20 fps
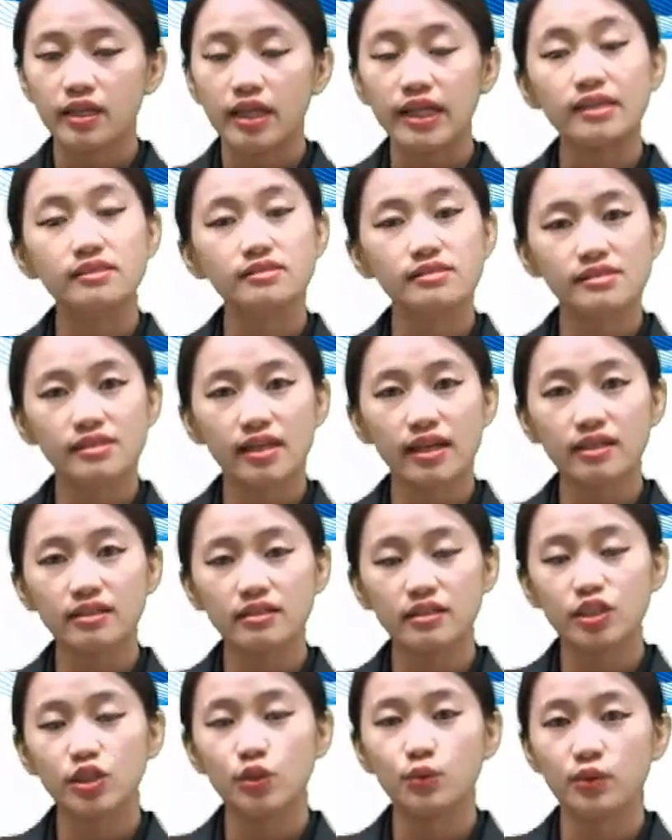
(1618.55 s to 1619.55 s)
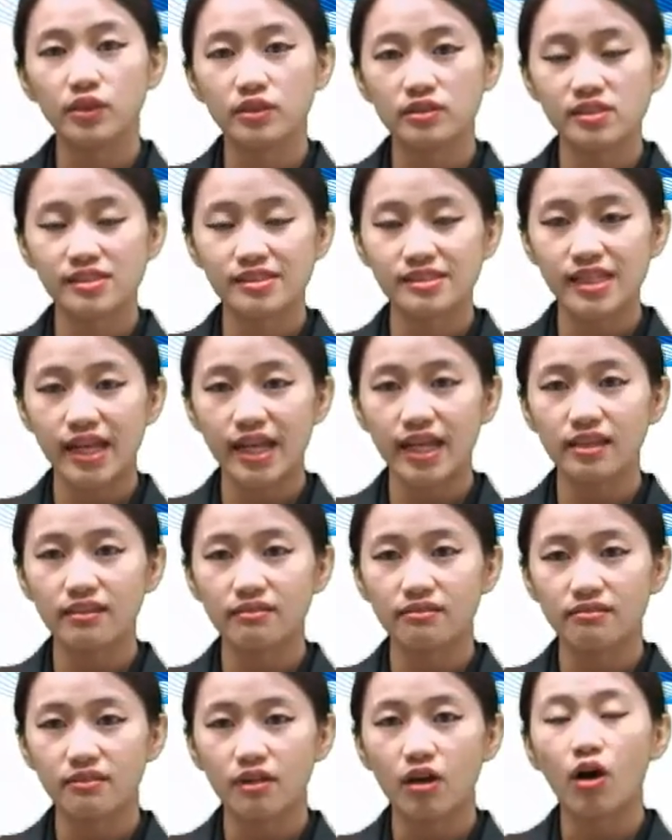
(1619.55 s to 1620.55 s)
instead you will state
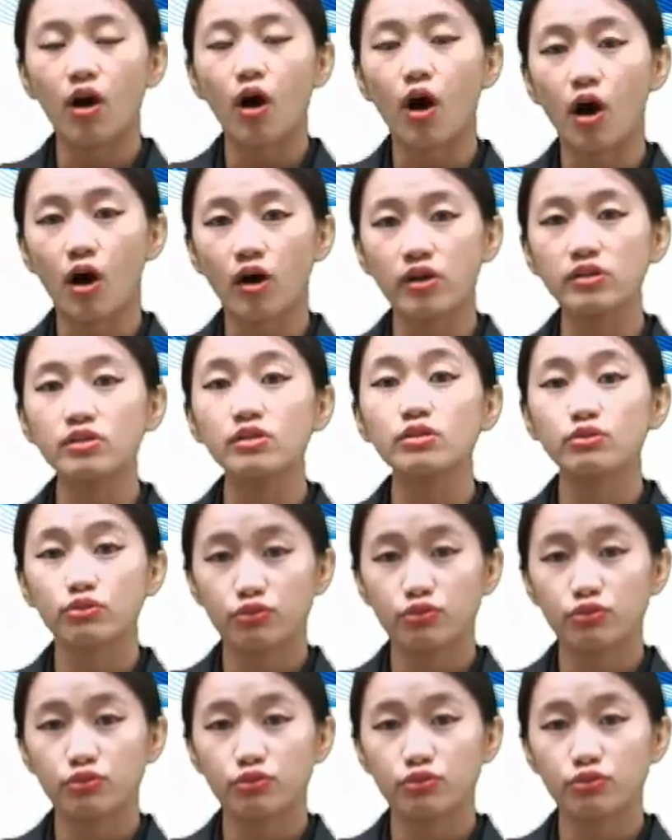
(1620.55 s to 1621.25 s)
on